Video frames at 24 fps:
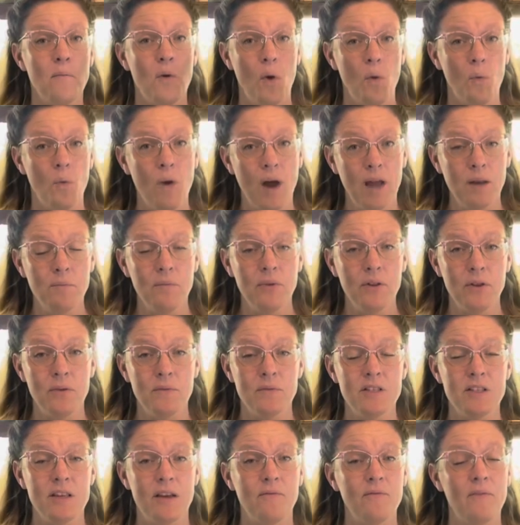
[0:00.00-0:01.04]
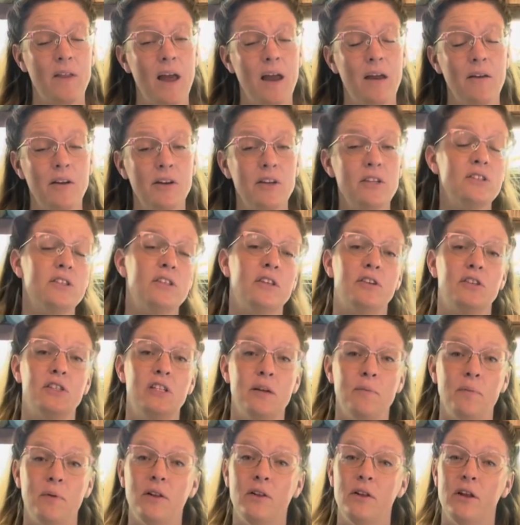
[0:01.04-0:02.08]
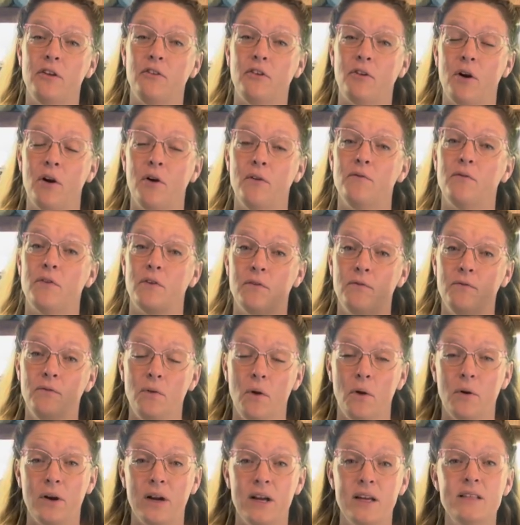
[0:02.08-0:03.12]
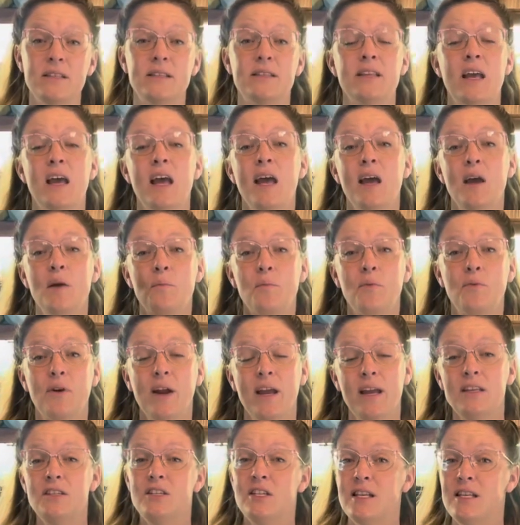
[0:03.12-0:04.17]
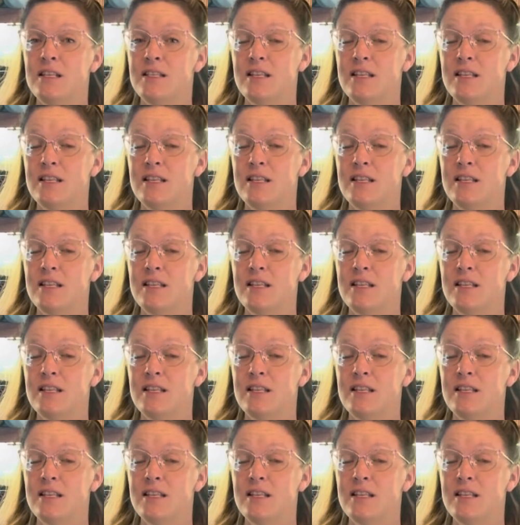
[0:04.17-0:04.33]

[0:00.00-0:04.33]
one bloom sunflowers. They're typically grown for florists. Branching